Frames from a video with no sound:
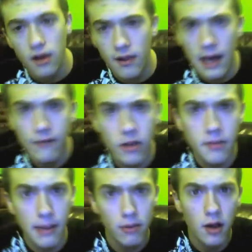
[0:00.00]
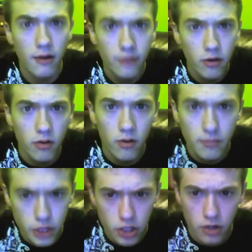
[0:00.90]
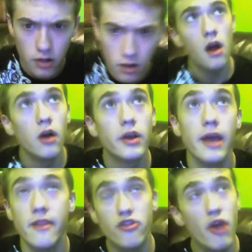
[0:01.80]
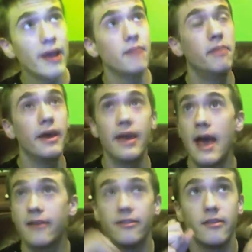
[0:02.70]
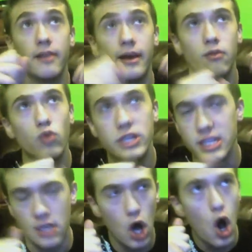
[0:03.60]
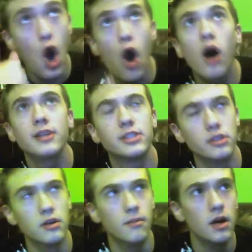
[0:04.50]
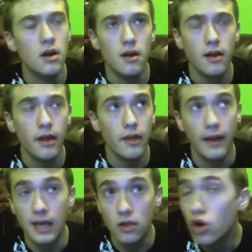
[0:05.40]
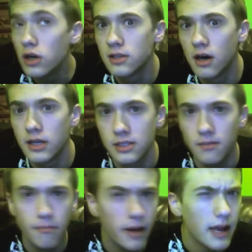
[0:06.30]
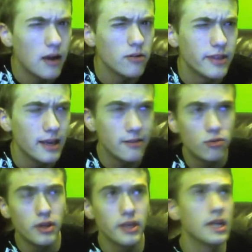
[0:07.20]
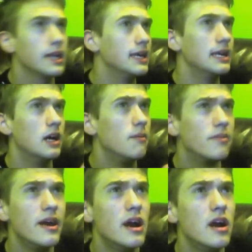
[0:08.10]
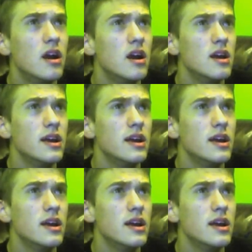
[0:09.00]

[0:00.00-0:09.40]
a lot of other people off too, I'm sure. Okay, the dragon pickaxe, which is awesome. It looks awesome, but I don't think it's really gonna get up there